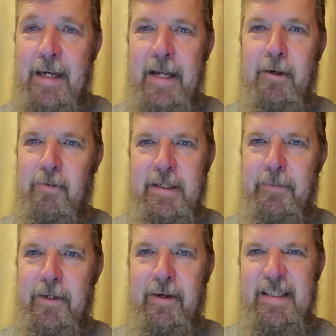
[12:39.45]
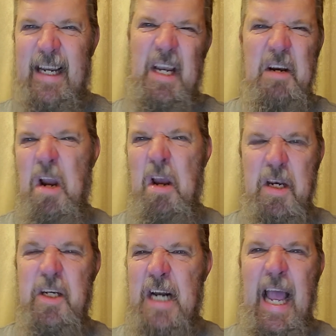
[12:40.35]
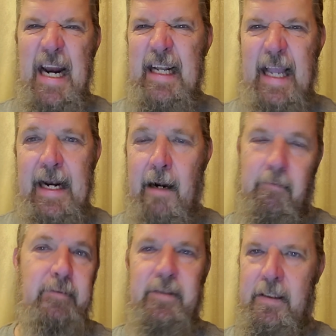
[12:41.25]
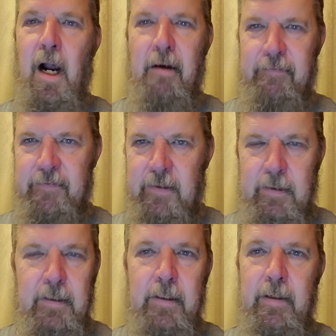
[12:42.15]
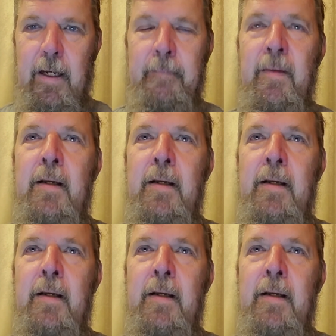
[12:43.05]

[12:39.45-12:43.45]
I know some of you are going to say, hey, nah, you should edit that out. Tough. Okay.